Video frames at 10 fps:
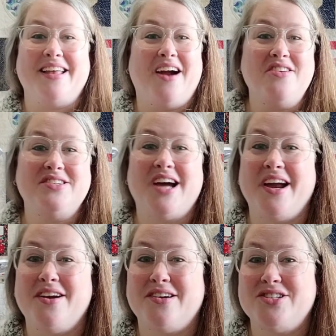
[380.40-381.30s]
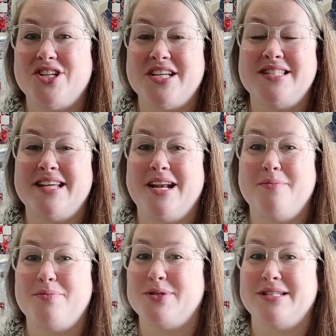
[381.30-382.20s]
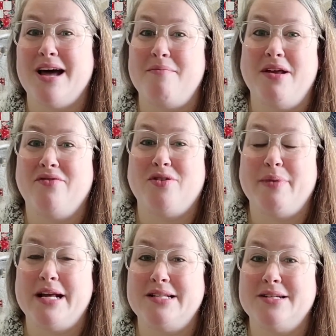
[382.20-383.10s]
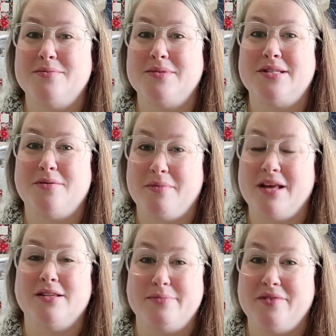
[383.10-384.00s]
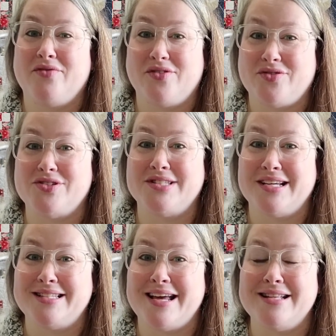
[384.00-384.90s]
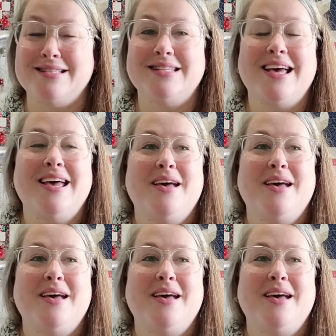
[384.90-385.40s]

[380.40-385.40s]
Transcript: Our entire chicken setup was not meant for bantams. It's meant for full-size hens.